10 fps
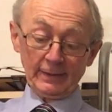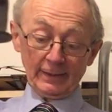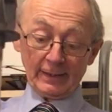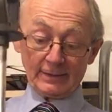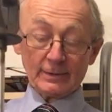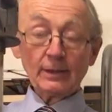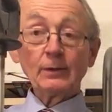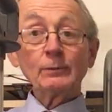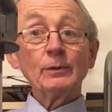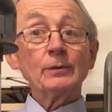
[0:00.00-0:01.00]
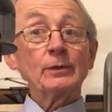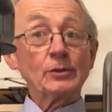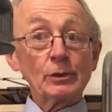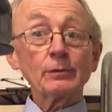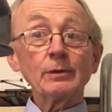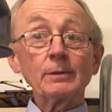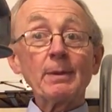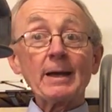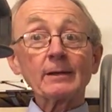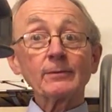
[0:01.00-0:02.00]
And the children at the
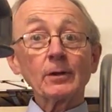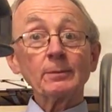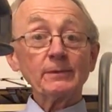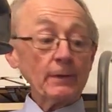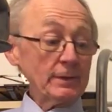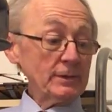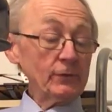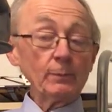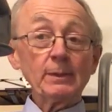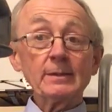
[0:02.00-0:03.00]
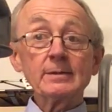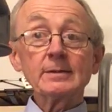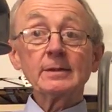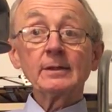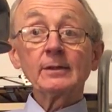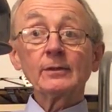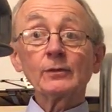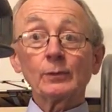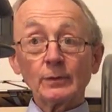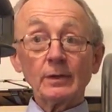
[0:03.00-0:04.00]
back have got to be very disciplined
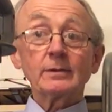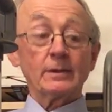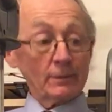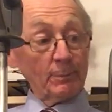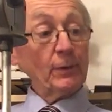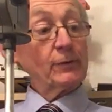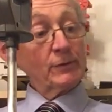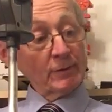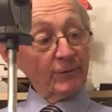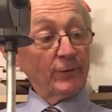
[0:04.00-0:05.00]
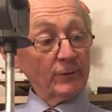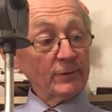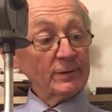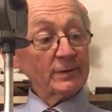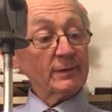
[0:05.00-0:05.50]
so that the person at the front